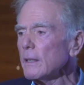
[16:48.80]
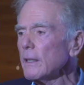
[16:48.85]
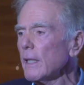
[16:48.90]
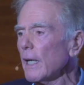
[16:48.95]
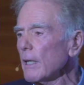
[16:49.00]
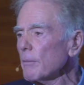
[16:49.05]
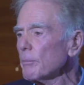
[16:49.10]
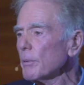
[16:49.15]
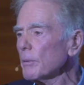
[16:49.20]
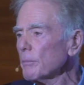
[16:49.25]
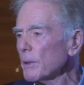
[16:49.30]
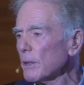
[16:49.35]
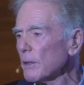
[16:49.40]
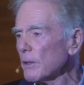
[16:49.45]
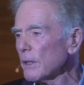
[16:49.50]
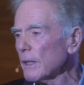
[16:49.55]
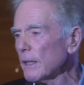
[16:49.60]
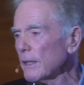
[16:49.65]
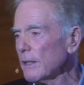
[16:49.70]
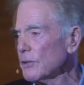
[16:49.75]

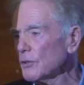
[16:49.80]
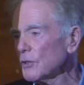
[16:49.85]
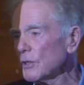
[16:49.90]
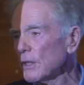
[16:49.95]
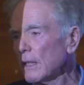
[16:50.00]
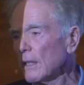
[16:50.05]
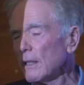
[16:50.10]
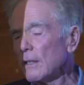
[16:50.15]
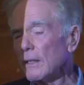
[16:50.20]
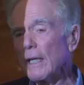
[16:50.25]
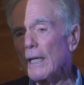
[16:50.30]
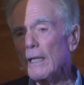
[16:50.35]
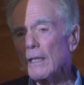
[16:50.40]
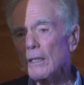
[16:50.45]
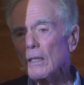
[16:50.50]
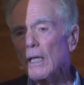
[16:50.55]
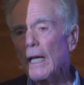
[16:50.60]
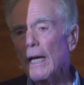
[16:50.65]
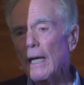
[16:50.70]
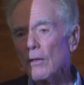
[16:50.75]
capabilities that
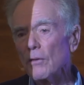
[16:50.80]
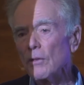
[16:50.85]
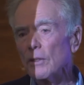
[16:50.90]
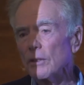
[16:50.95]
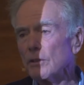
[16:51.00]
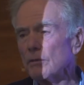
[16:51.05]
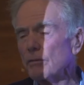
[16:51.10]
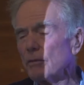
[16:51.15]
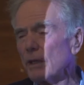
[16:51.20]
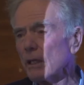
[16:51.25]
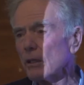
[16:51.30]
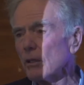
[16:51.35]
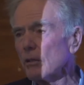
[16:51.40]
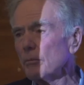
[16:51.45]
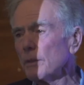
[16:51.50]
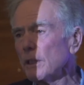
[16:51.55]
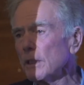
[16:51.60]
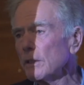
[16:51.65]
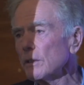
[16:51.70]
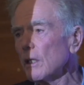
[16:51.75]
allow the
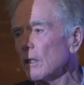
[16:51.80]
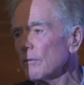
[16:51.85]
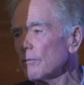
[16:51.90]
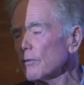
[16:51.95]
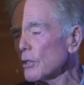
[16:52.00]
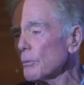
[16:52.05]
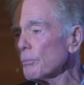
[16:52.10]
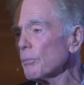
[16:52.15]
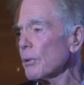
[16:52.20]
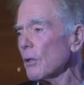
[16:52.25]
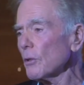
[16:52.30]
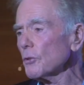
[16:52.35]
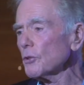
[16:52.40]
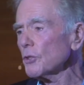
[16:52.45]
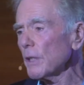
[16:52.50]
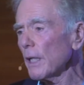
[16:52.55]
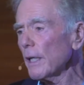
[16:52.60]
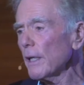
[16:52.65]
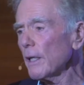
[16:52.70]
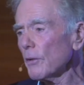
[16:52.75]
development of an
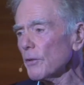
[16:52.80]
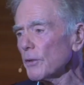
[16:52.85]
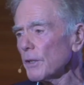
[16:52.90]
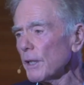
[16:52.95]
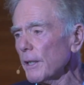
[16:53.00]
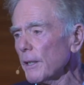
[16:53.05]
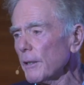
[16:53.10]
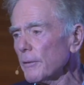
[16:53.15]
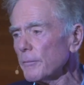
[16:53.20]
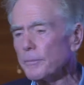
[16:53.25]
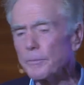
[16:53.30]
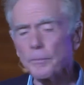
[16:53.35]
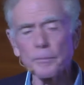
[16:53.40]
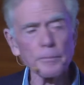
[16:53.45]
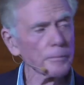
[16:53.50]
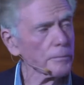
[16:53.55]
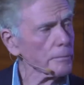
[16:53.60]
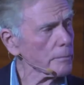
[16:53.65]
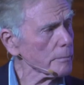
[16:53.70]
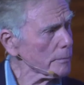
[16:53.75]
approach to healthcare?
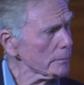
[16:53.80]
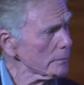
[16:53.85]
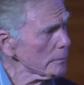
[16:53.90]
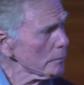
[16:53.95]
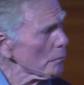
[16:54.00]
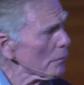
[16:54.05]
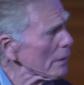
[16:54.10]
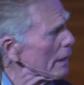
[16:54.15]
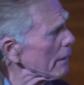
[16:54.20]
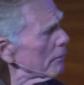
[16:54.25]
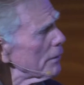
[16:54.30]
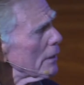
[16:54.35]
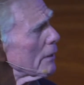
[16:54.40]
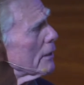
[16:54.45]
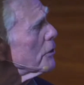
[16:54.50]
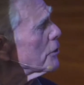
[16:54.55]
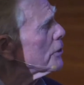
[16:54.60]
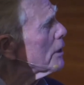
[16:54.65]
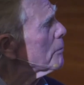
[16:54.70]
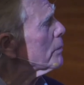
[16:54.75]

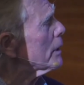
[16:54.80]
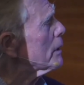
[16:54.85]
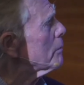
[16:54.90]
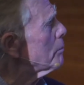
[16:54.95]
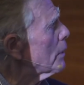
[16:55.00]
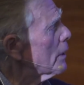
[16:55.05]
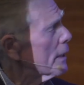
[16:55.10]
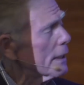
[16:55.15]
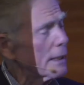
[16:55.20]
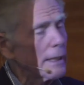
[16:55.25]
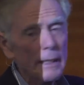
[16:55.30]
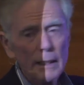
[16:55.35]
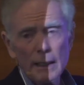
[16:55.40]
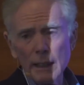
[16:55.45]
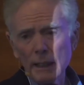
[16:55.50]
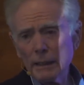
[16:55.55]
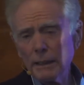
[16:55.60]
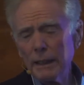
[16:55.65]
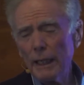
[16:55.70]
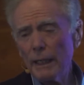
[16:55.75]
Very simply put,
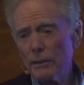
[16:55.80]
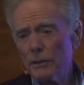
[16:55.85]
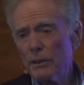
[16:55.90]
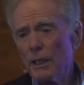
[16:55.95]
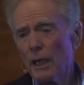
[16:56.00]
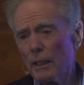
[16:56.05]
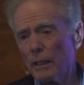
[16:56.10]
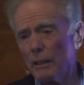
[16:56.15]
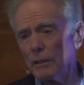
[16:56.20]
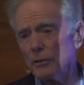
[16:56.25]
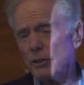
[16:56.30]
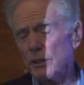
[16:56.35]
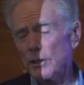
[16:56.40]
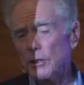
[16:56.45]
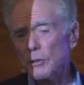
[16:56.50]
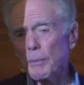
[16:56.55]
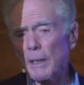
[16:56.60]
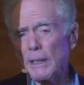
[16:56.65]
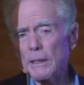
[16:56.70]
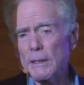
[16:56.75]

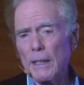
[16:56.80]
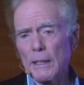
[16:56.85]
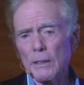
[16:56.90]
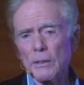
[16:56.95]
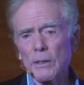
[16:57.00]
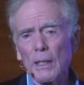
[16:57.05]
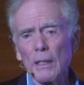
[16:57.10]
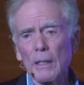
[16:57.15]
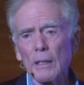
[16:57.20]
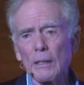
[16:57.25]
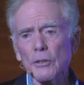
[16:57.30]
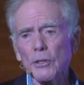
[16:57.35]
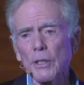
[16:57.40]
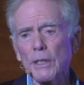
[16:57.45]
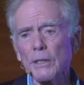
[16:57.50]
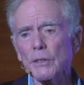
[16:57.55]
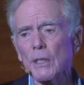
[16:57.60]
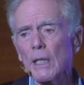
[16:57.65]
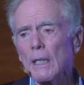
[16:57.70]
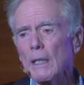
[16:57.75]
technologies. By
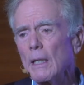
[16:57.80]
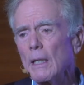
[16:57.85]
technologies,